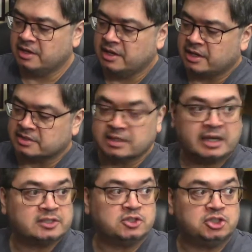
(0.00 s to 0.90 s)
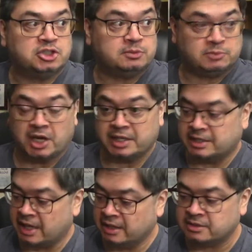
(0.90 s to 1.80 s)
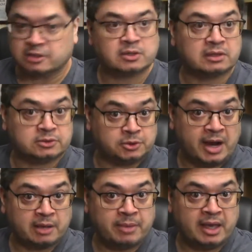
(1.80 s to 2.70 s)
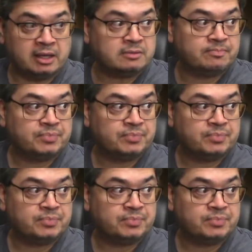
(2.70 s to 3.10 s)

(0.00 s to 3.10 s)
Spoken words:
Has a nice, gigantic trackpad.